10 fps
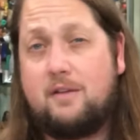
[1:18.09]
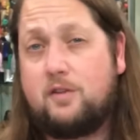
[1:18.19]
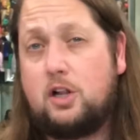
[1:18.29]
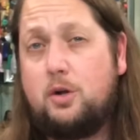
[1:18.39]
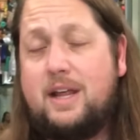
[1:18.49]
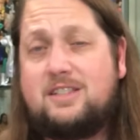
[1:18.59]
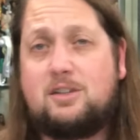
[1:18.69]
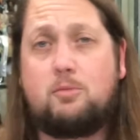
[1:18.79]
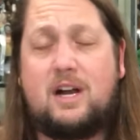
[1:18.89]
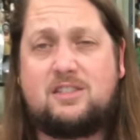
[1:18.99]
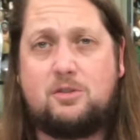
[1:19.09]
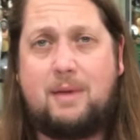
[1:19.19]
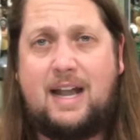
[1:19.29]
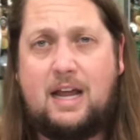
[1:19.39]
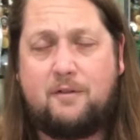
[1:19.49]
including some
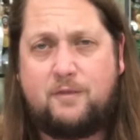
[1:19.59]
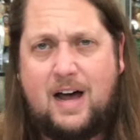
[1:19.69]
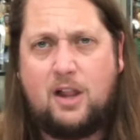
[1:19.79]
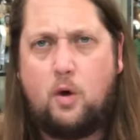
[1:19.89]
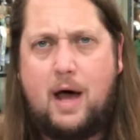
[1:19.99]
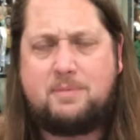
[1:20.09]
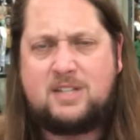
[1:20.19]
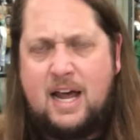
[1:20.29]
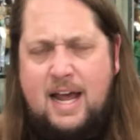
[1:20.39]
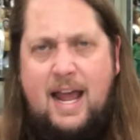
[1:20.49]
WrestleMania follow-ups